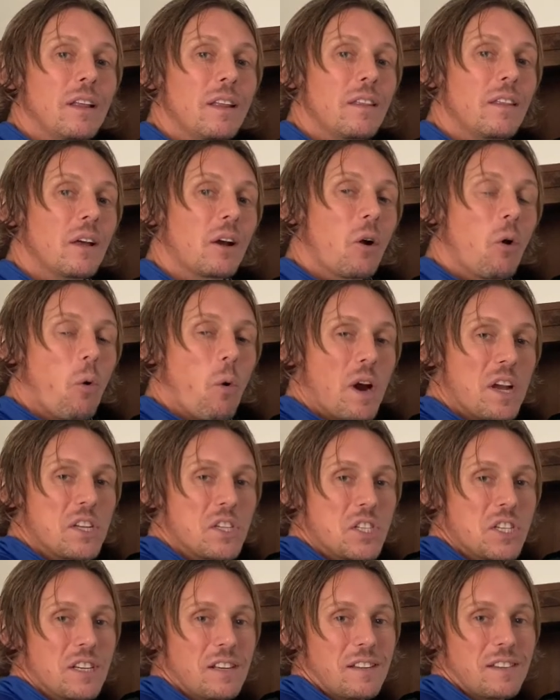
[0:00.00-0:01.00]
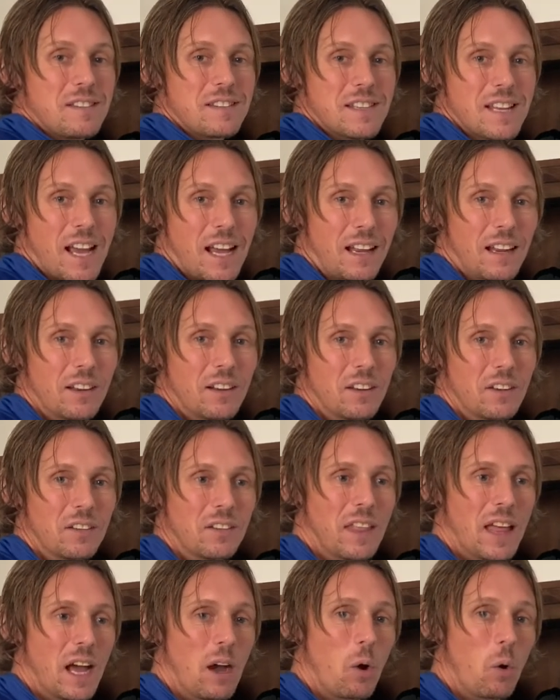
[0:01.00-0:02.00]
the question is telling us
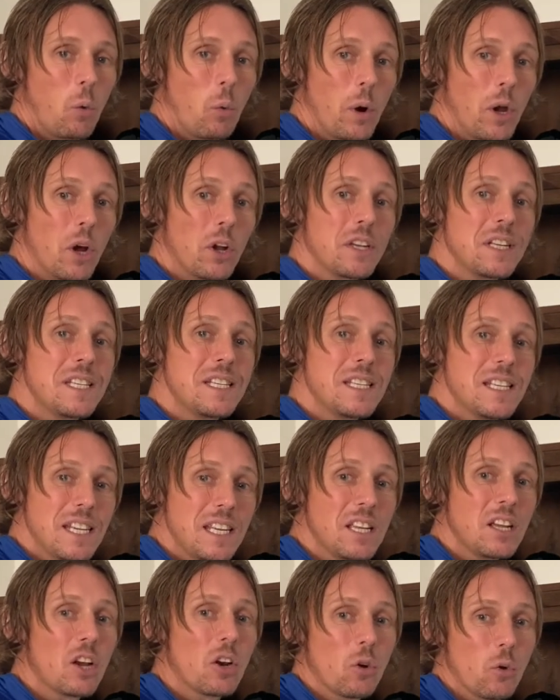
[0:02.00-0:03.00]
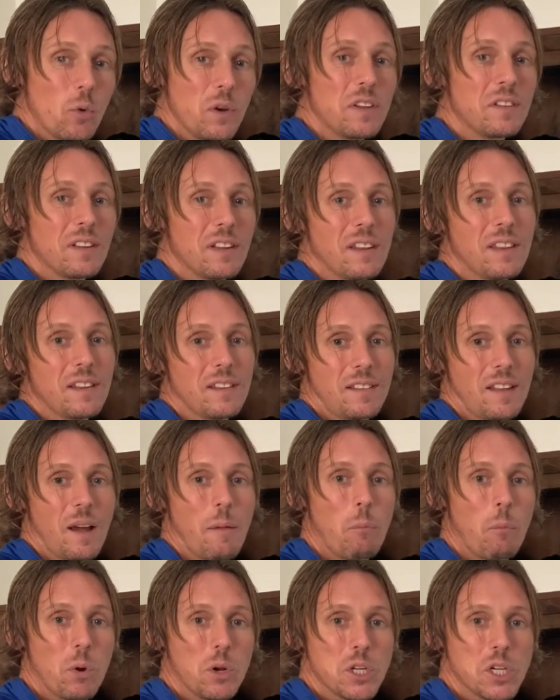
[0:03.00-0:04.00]
that we are decreasing the
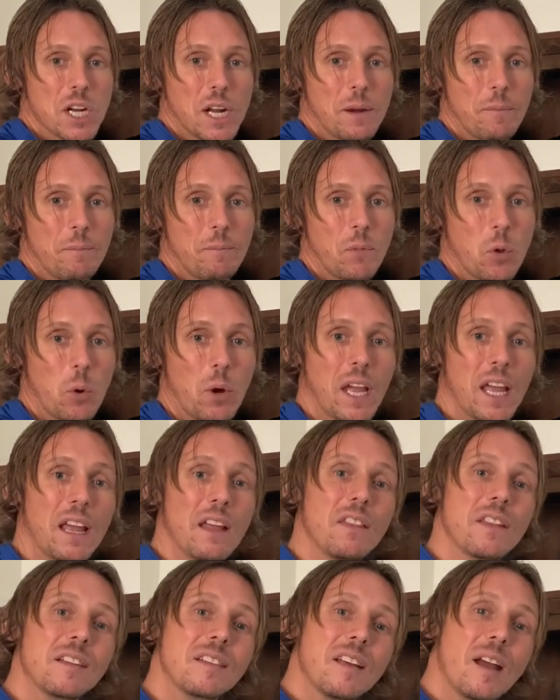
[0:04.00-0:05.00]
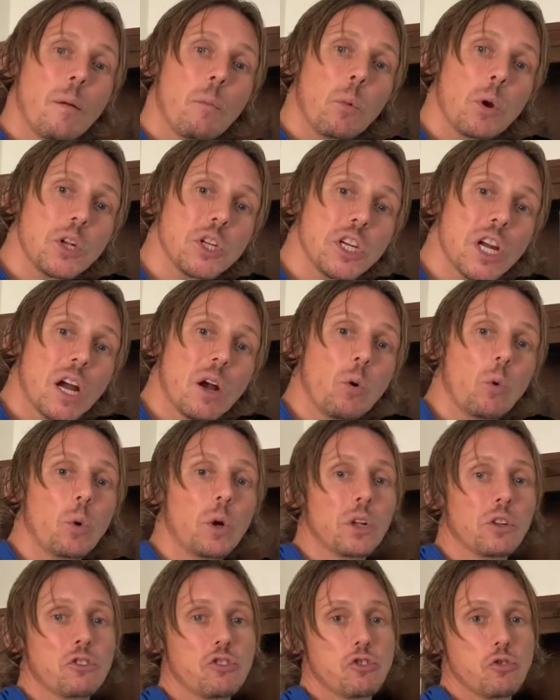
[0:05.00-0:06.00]
temperature. Okay, the temperature
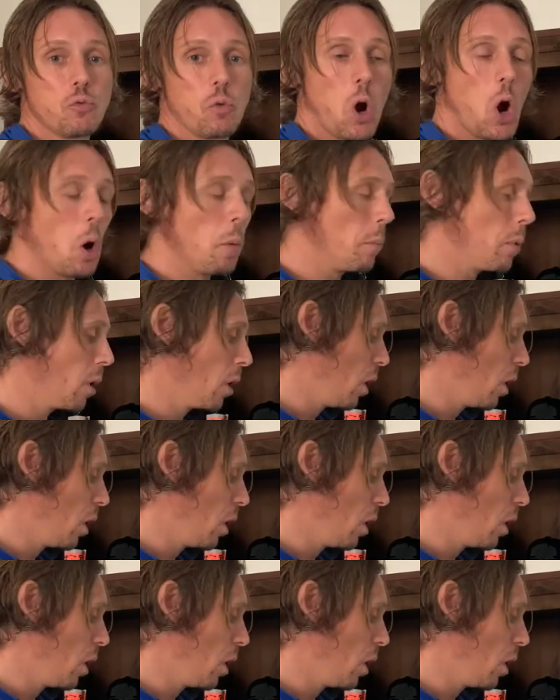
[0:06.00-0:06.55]
will drop.